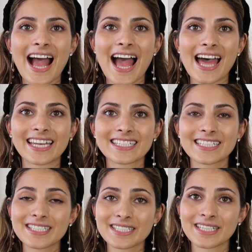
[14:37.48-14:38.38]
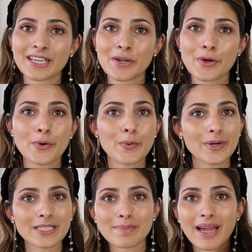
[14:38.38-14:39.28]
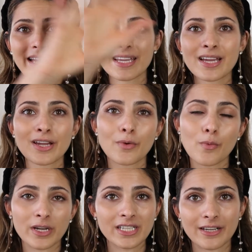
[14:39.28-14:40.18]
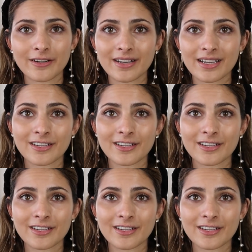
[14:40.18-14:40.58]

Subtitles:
And this was my 1 year